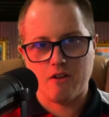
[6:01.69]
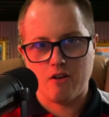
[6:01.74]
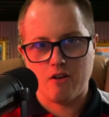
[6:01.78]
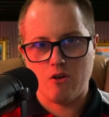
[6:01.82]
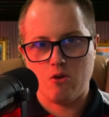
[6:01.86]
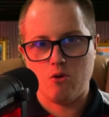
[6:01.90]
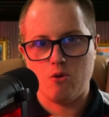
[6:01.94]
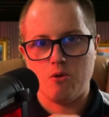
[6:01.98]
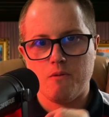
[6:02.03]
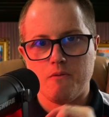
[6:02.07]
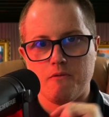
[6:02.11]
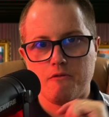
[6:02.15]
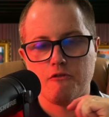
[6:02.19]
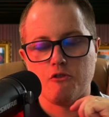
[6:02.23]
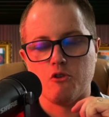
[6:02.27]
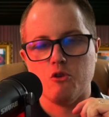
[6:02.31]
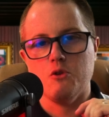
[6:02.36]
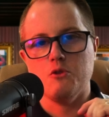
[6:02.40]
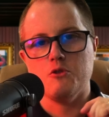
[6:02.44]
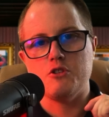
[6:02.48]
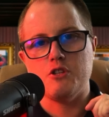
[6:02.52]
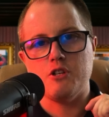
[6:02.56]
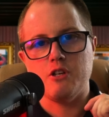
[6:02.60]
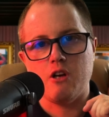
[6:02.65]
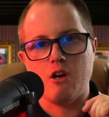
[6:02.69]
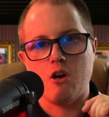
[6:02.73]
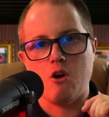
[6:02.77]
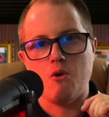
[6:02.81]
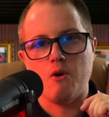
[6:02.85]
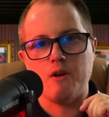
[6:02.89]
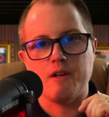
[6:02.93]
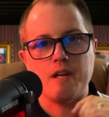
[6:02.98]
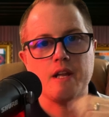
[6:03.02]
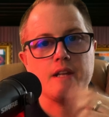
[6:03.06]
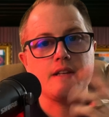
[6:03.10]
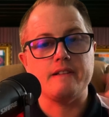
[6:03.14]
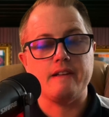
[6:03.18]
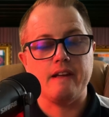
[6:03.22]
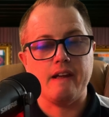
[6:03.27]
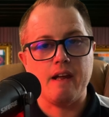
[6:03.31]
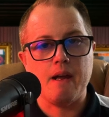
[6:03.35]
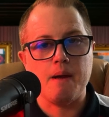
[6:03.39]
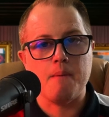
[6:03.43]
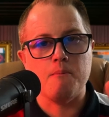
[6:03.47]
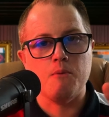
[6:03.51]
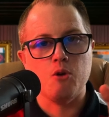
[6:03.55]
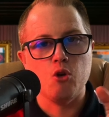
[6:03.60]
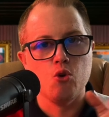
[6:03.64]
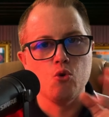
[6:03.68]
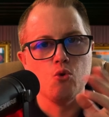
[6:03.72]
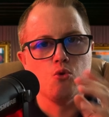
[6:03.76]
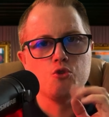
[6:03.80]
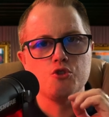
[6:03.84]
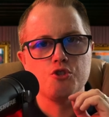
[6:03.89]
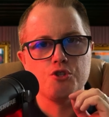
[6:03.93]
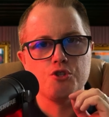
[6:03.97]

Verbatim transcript: though, Ferruccio and the team knew